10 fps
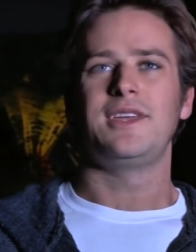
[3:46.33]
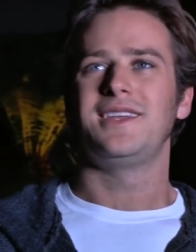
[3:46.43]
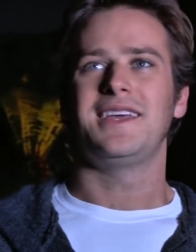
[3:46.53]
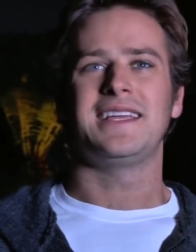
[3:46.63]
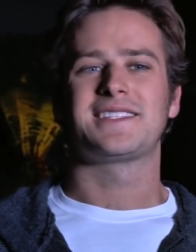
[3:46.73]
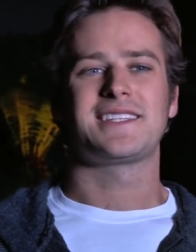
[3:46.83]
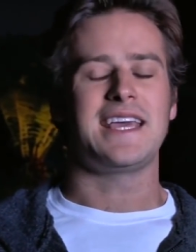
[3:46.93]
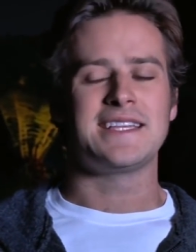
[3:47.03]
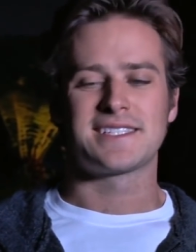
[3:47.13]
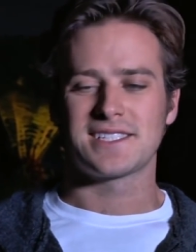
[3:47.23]
I mean,
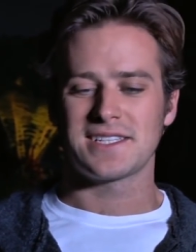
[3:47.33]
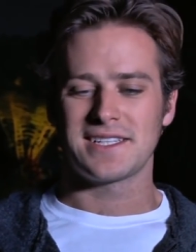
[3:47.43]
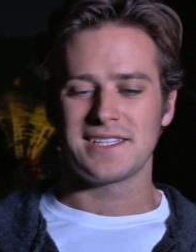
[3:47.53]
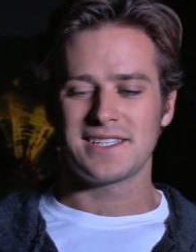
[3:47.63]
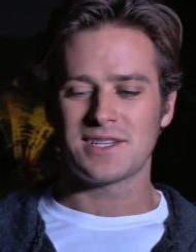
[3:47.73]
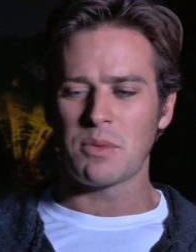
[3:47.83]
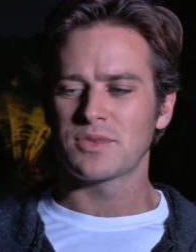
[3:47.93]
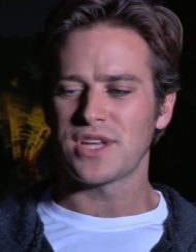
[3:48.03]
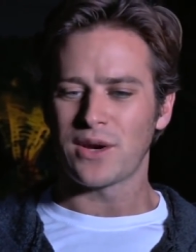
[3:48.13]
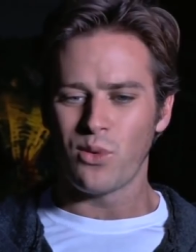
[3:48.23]
it's it's.
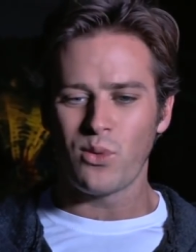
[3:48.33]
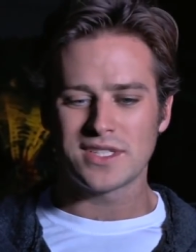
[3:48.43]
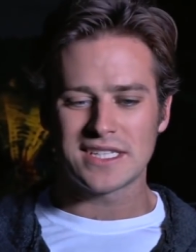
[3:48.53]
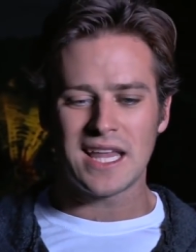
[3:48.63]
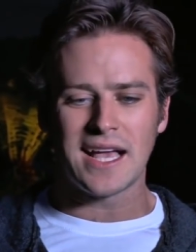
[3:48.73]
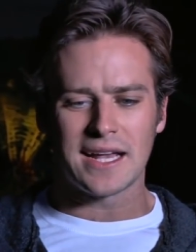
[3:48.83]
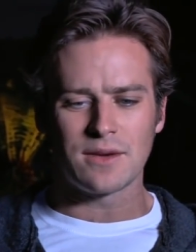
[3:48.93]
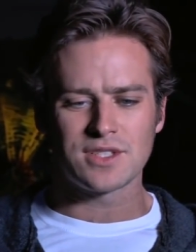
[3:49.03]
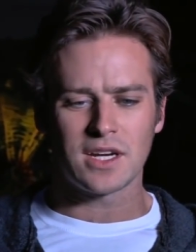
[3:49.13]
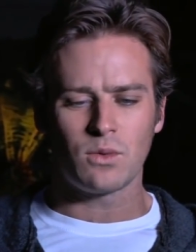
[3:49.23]
Someone was like, "Well, what's it like?"
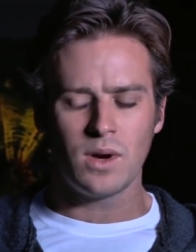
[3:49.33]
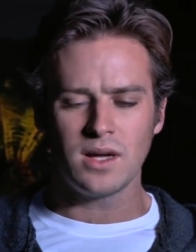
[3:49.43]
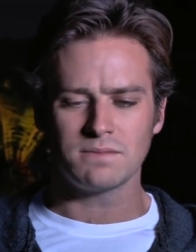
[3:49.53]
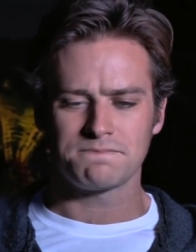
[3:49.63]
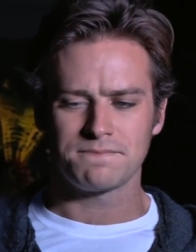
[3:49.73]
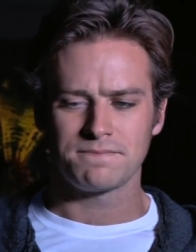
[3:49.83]
And I was like, "Well,